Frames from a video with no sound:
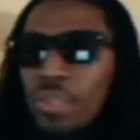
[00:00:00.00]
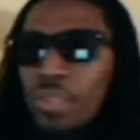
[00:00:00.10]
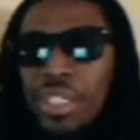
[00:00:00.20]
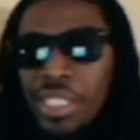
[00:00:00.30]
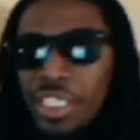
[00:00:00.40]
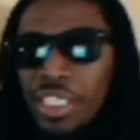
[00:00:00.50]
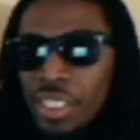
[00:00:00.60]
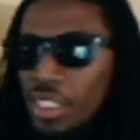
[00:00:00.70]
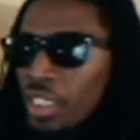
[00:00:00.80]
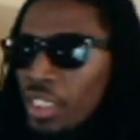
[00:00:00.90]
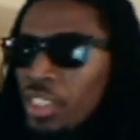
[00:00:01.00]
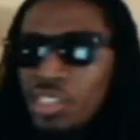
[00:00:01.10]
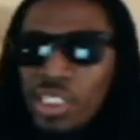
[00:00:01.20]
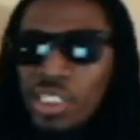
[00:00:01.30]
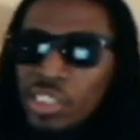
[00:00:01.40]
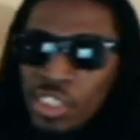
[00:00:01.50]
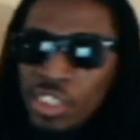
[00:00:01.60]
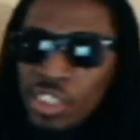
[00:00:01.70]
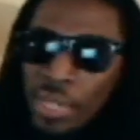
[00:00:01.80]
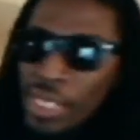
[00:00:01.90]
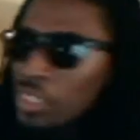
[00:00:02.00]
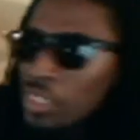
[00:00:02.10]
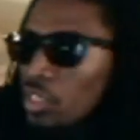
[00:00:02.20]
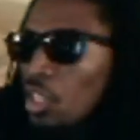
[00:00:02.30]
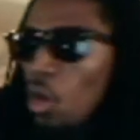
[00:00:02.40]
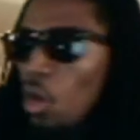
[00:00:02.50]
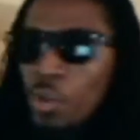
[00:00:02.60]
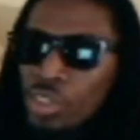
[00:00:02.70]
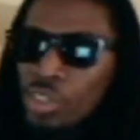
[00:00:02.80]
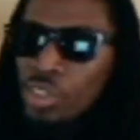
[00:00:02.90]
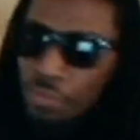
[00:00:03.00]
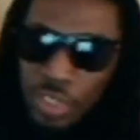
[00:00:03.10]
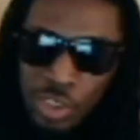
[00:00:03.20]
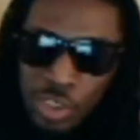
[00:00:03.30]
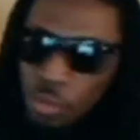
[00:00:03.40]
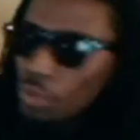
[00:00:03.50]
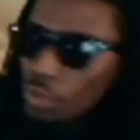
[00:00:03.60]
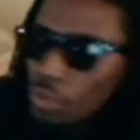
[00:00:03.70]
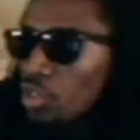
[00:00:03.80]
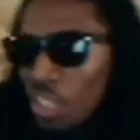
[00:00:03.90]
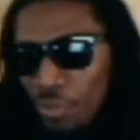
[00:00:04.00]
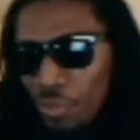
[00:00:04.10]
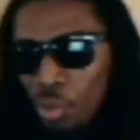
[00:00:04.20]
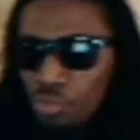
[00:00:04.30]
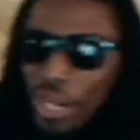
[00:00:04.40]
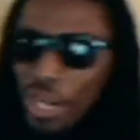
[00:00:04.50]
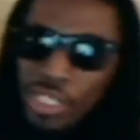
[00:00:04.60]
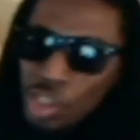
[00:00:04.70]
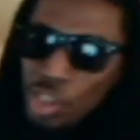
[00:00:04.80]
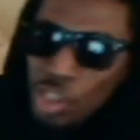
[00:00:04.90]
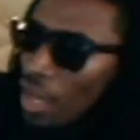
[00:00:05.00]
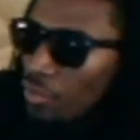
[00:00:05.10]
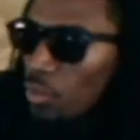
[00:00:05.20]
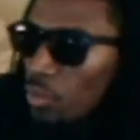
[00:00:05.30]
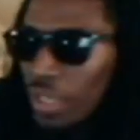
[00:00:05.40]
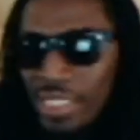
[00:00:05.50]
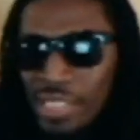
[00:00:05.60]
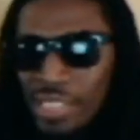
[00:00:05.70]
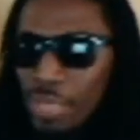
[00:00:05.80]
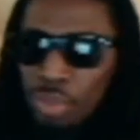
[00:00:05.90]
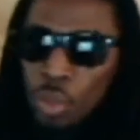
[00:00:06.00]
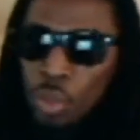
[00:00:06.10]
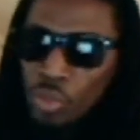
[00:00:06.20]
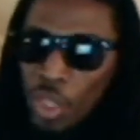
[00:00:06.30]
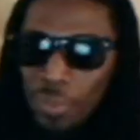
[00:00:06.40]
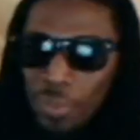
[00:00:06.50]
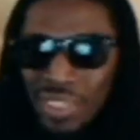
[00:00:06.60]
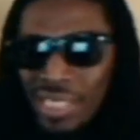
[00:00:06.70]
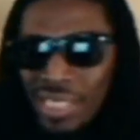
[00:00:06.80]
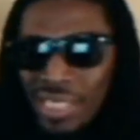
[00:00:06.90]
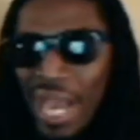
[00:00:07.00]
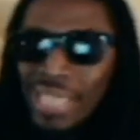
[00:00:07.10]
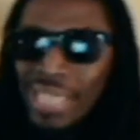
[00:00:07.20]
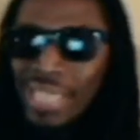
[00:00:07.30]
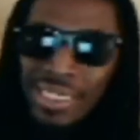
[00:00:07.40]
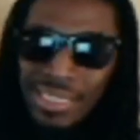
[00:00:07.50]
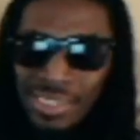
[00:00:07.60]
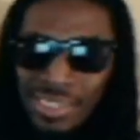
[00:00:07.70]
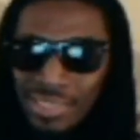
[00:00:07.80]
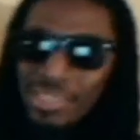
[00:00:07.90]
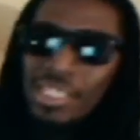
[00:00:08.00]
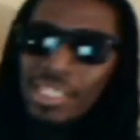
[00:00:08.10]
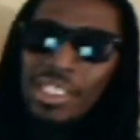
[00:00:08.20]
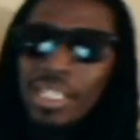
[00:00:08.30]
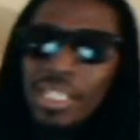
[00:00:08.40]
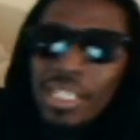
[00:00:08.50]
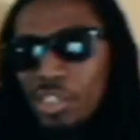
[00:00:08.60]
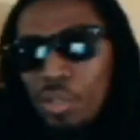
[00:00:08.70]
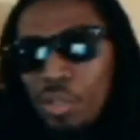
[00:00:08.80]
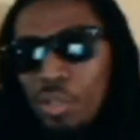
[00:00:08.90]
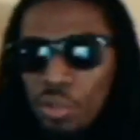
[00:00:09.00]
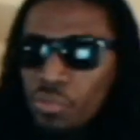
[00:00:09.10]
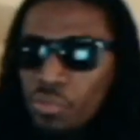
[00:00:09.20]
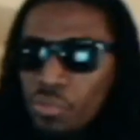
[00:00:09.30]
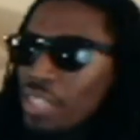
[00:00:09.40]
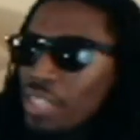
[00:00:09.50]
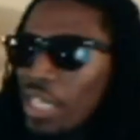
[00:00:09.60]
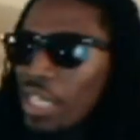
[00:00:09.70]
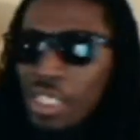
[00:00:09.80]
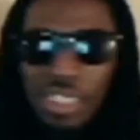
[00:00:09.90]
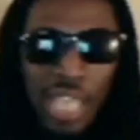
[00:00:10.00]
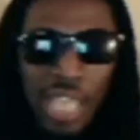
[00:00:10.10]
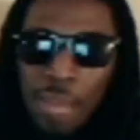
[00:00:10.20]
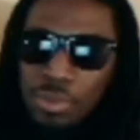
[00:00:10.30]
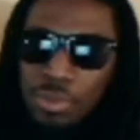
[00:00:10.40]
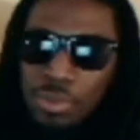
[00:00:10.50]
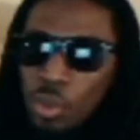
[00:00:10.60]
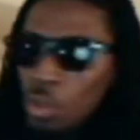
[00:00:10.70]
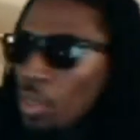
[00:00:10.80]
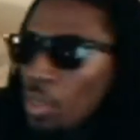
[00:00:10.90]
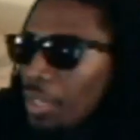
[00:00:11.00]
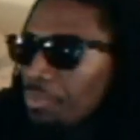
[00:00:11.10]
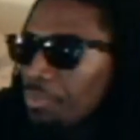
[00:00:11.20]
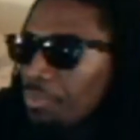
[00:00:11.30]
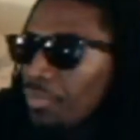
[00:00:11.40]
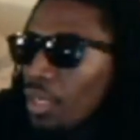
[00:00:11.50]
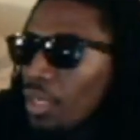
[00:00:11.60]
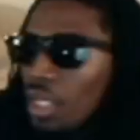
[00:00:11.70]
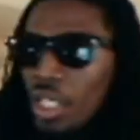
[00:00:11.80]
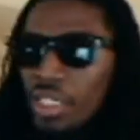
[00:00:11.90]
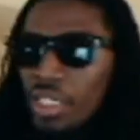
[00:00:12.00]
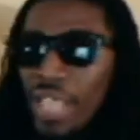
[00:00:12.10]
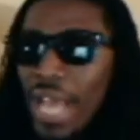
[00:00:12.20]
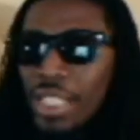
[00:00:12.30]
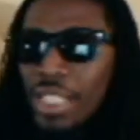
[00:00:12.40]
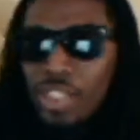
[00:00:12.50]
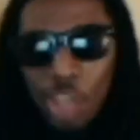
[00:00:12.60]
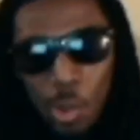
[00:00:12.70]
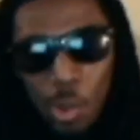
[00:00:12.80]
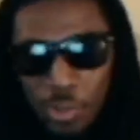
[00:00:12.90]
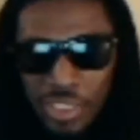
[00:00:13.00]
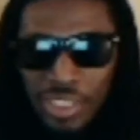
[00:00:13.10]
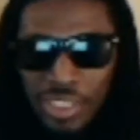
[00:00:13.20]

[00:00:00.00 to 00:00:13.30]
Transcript: He sees his man's on T V twenty-four seven, on the radio, everywhere. He's like blowing up, and he's like, how he get this deal so fast? It's like it happened so quick. Not knowing.